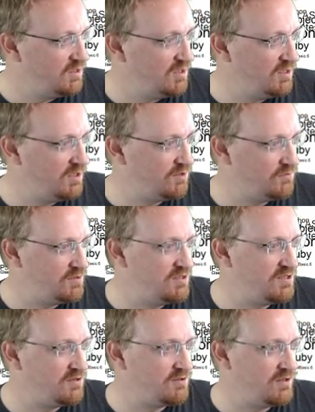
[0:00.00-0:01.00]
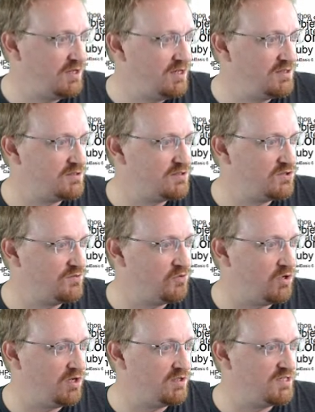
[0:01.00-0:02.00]
Three-tier client
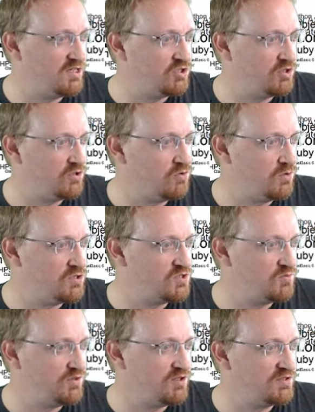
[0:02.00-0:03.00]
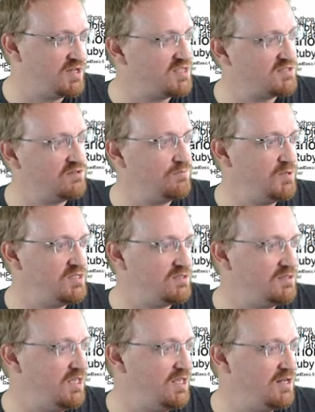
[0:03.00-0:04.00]
server architecture in accordance with their tasks. So
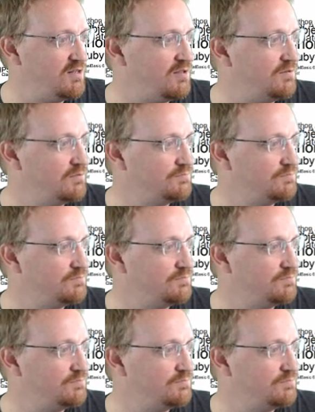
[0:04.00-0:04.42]
basically anything.